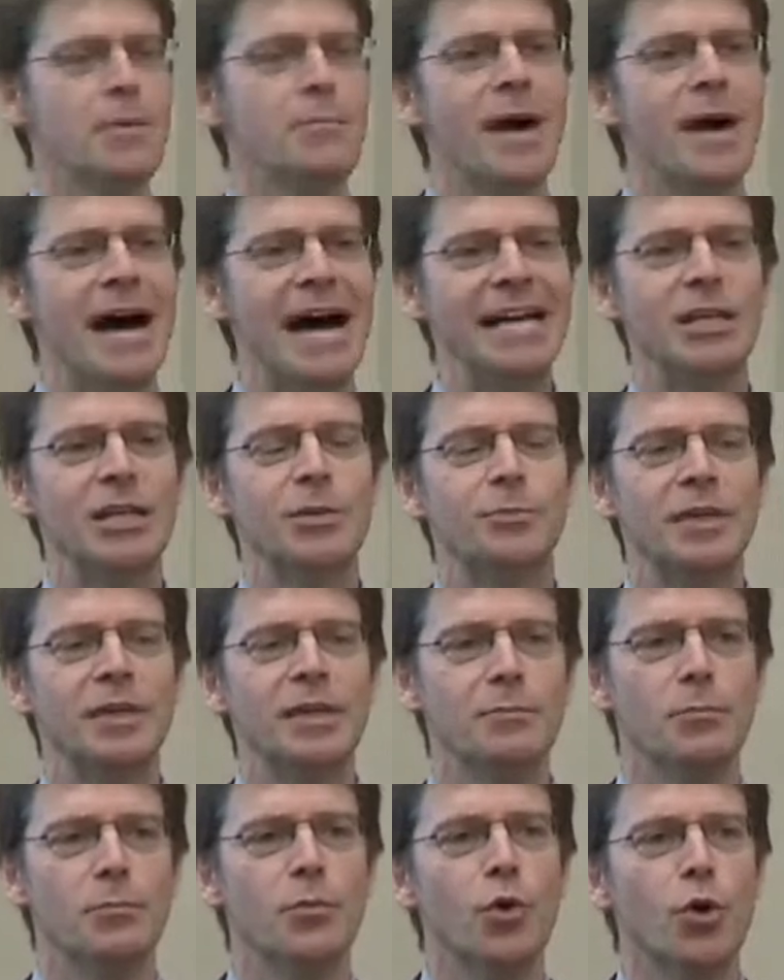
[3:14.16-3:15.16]
might
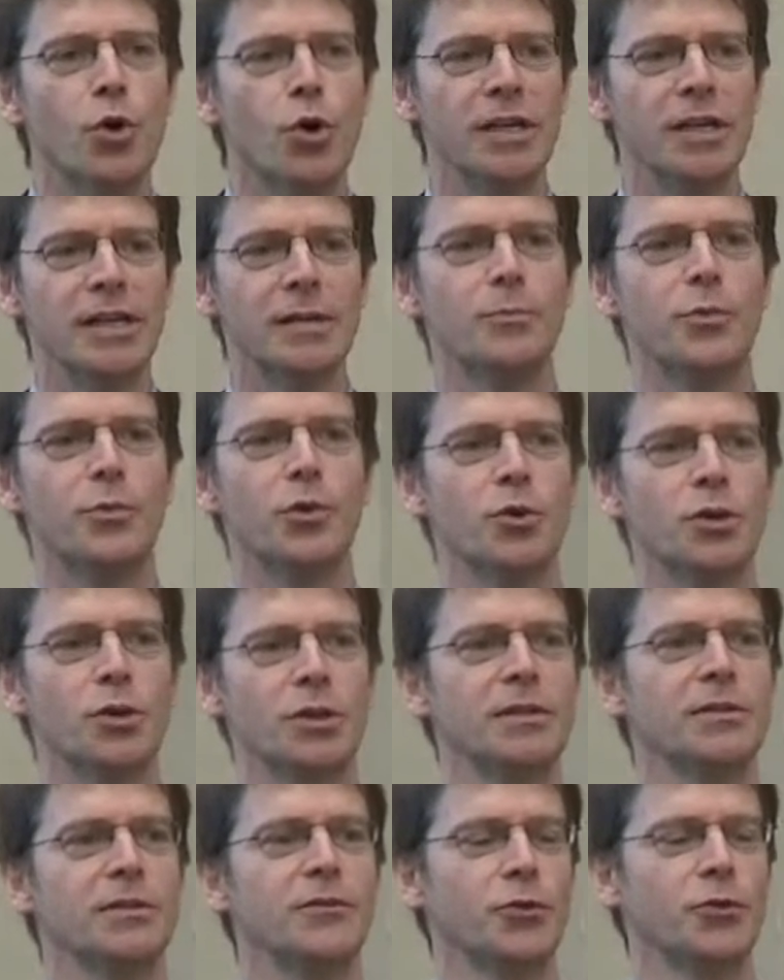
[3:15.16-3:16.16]
be more
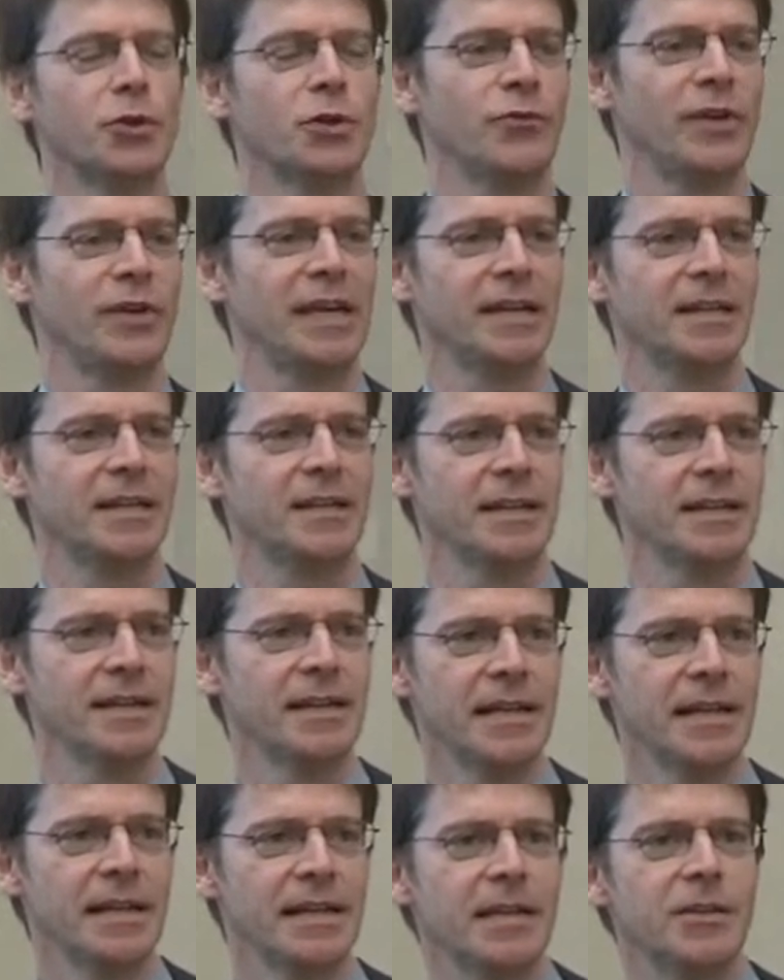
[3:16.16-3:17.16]
important for the fact
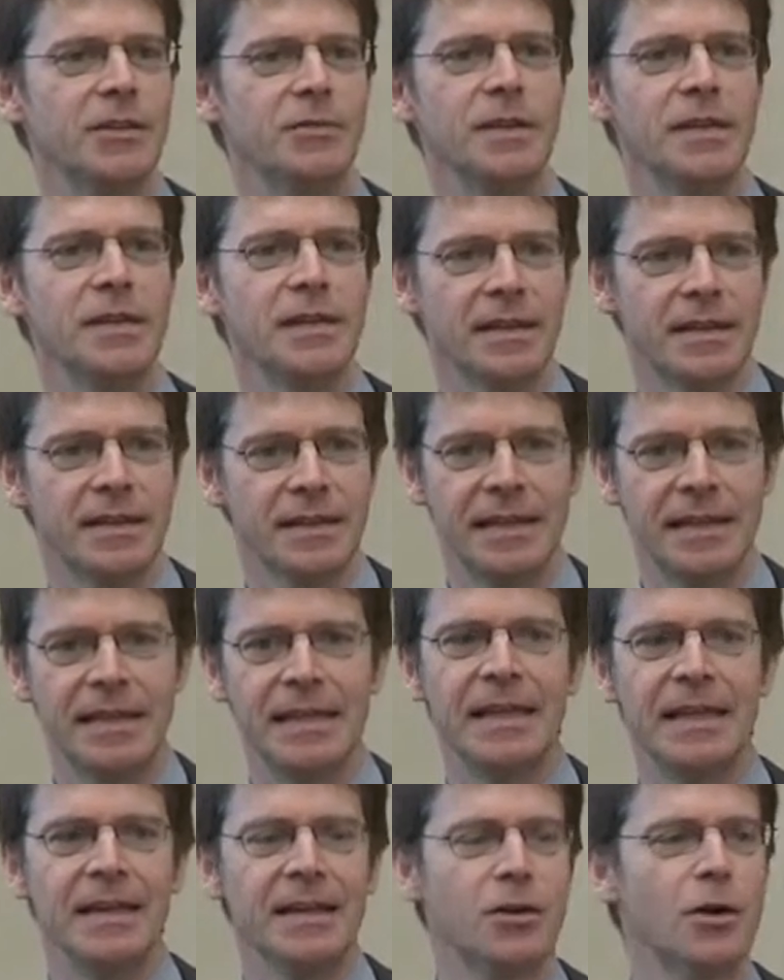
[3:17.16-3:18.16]
that we
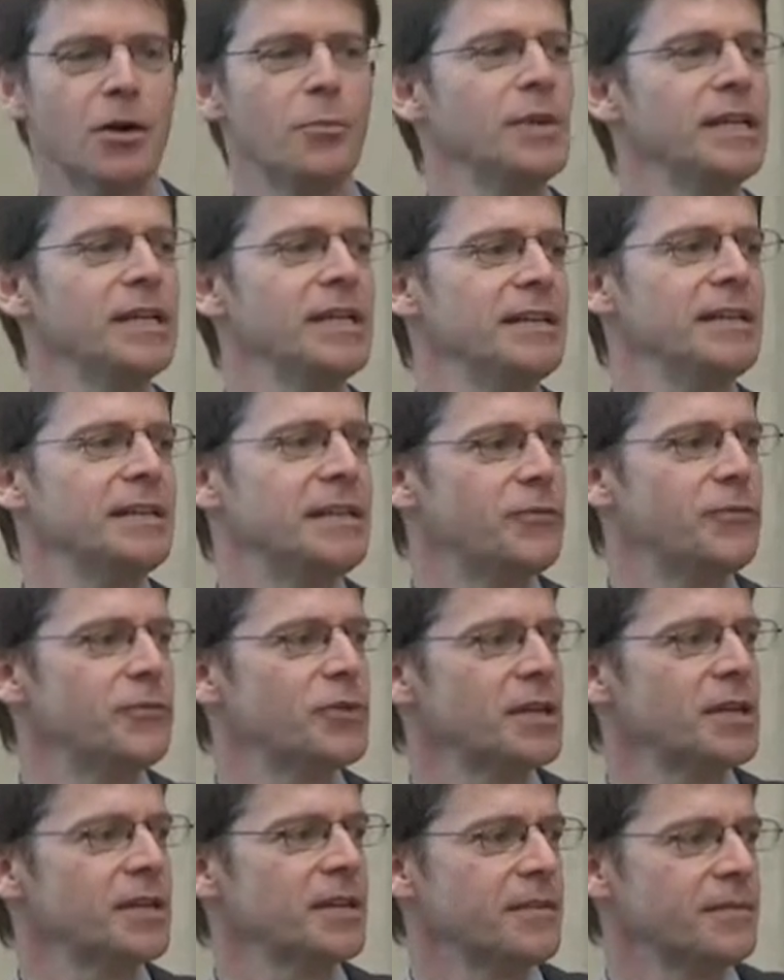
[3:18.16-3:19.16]
deal completely
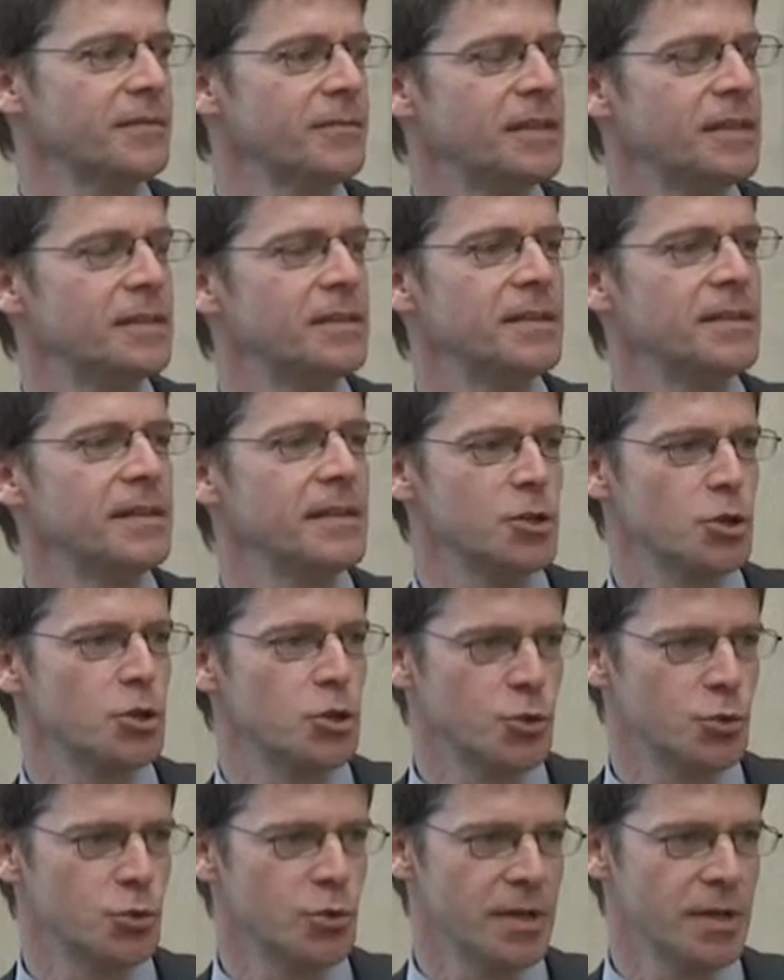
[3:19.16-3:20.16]
differently with the
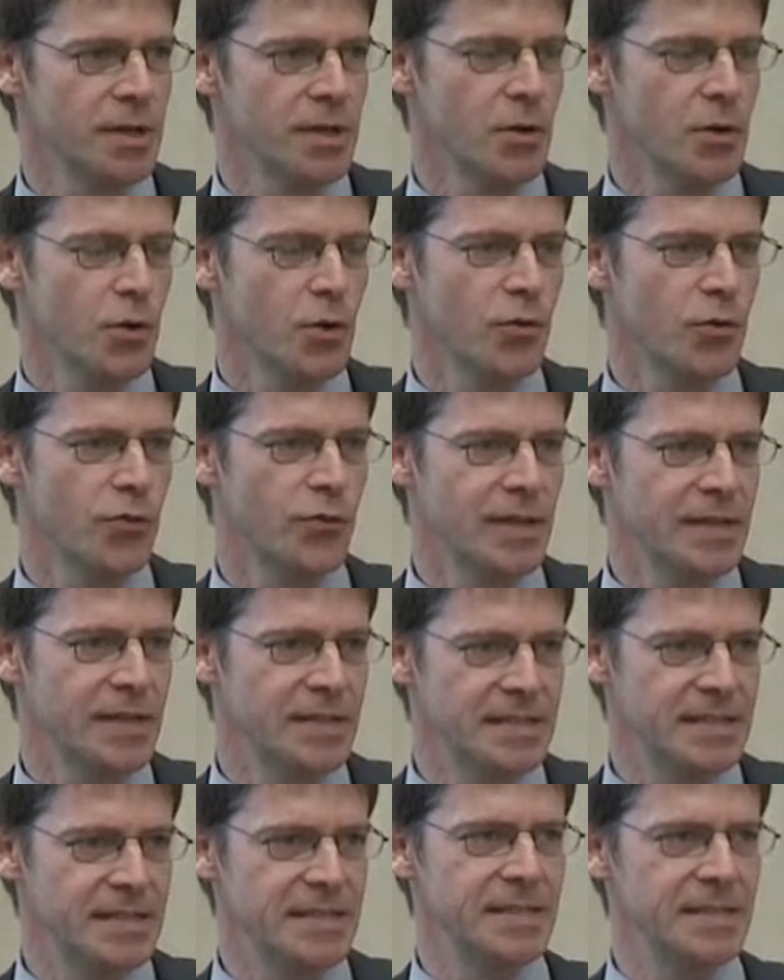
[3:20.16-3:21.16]
issue of
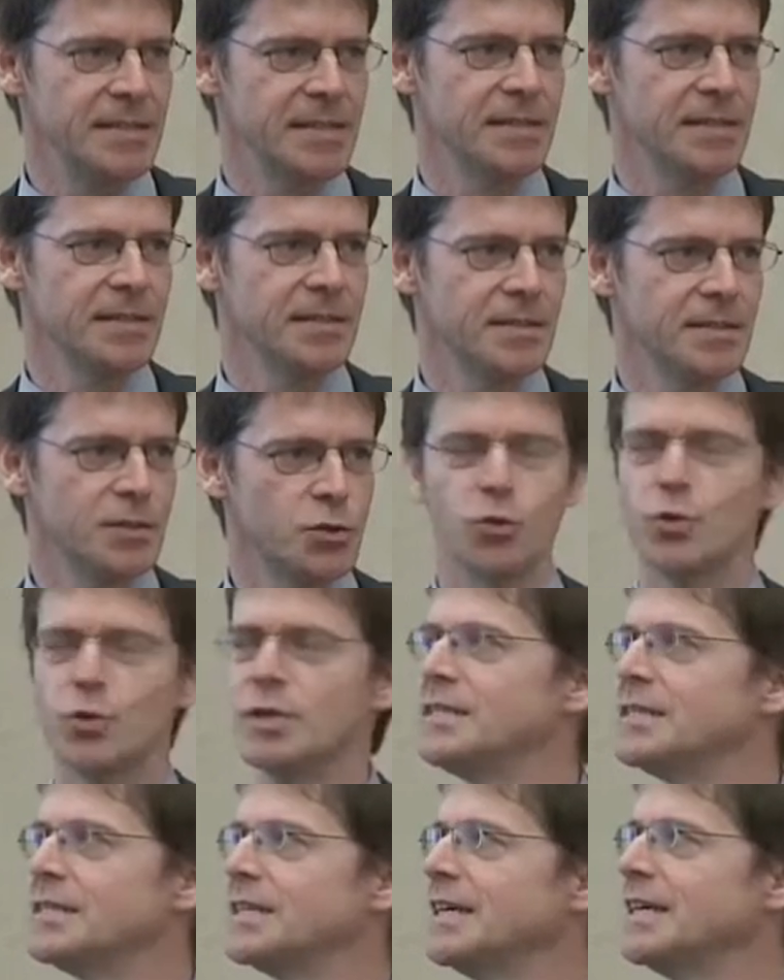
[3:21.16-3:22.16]
assisted
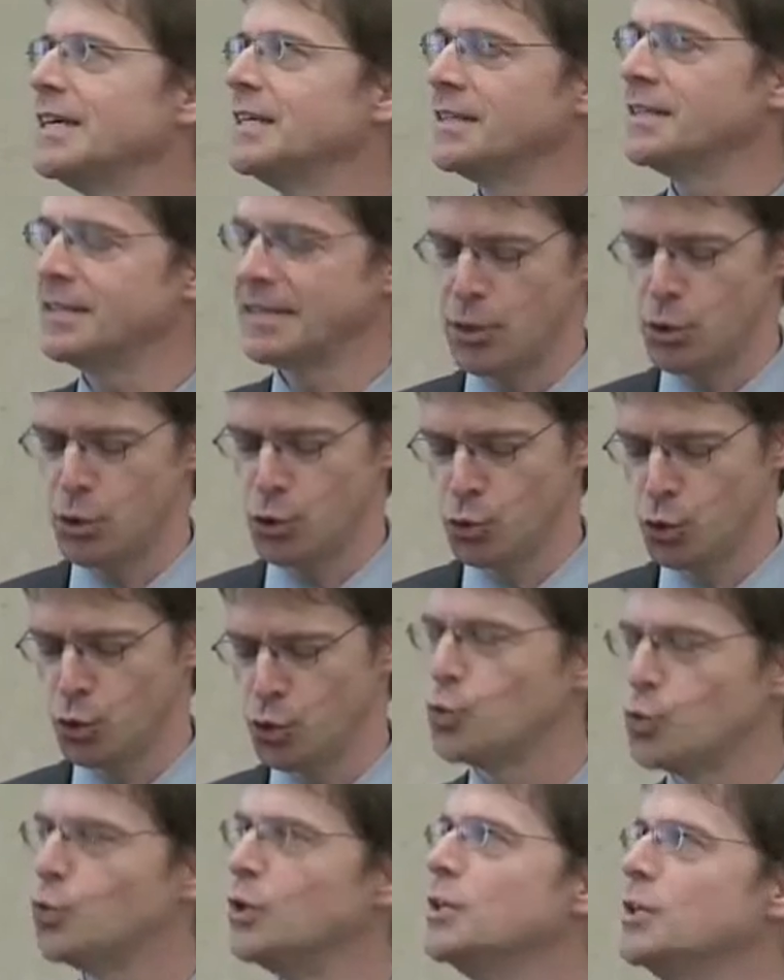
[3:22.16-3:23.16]
suicide than you
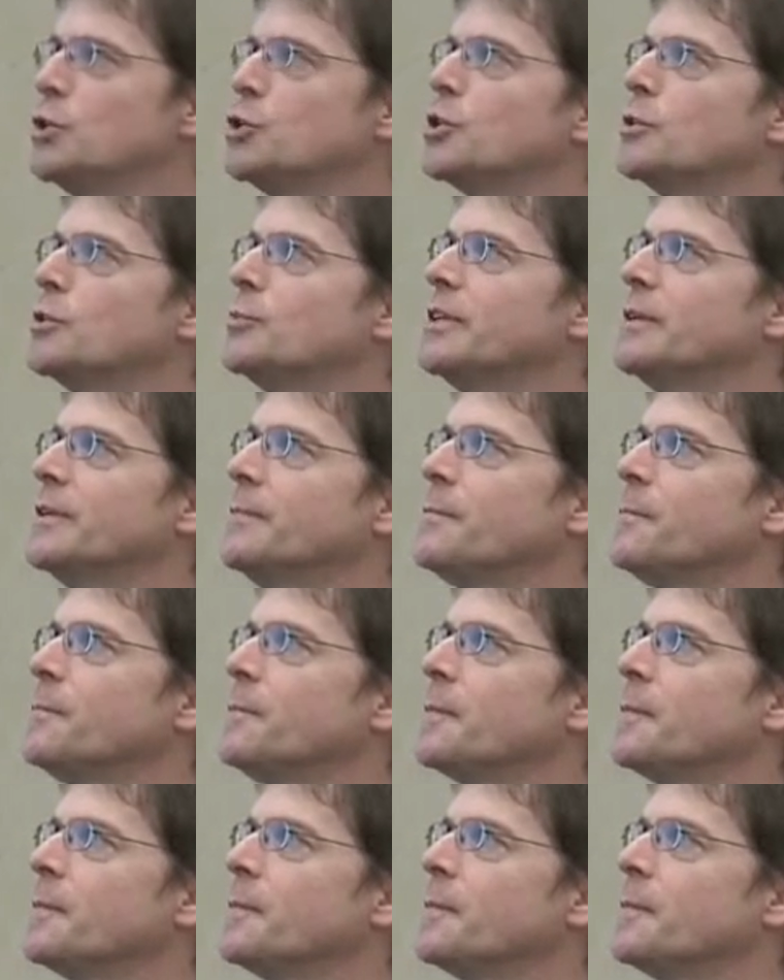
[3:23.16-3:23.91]
do in Germany.